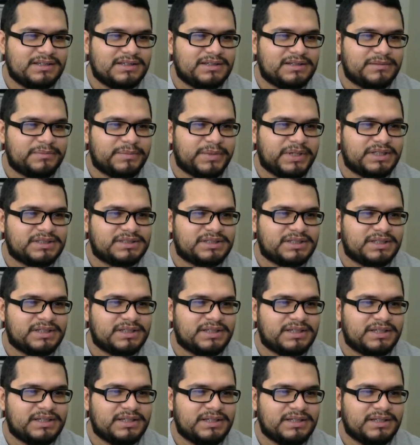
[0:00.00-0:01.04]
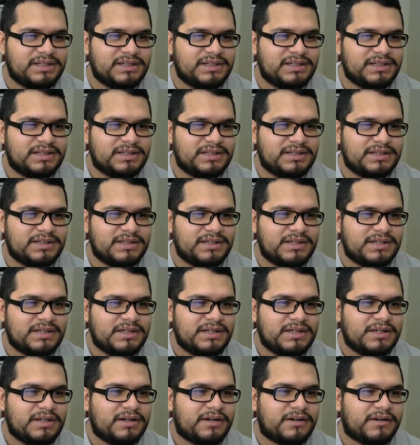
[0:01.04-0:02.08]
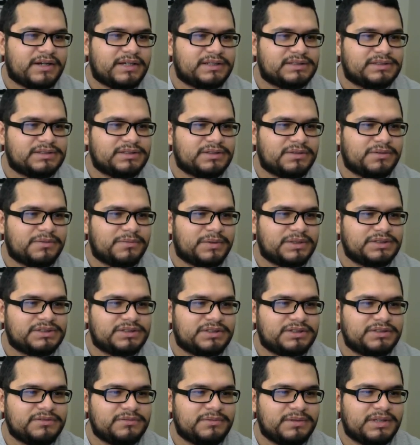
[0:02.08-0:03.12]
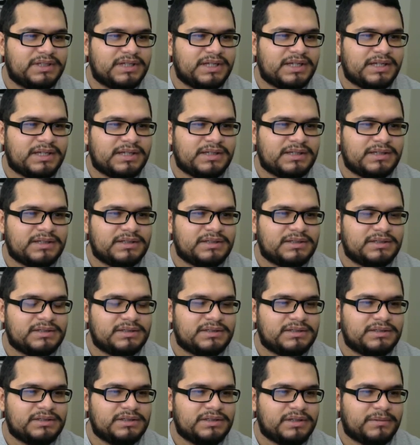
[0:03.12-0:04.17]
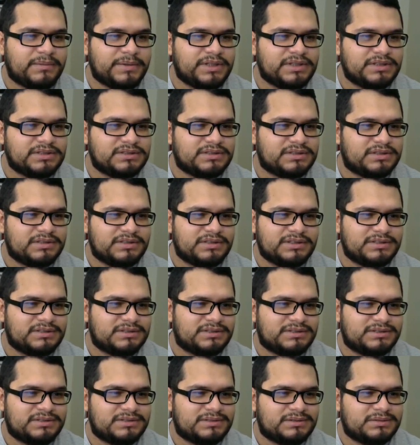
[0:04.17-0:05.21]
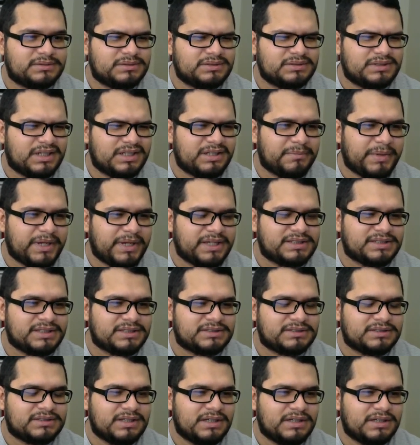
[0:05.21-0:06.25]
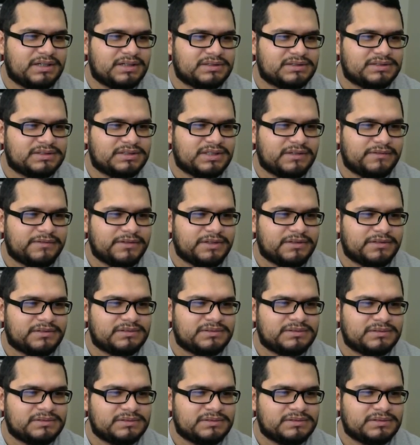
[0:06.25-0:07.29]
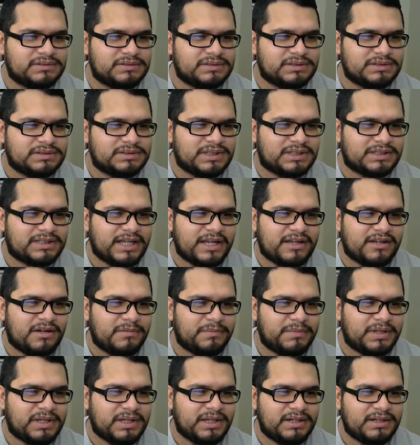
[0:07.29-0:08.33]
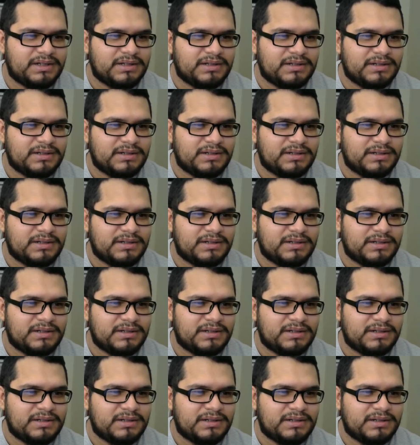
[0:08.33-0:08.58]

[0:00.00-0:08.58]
Basically, all right. So once you're done with that, I mean, this is kind of basic stuff. You know, it's not that complicated.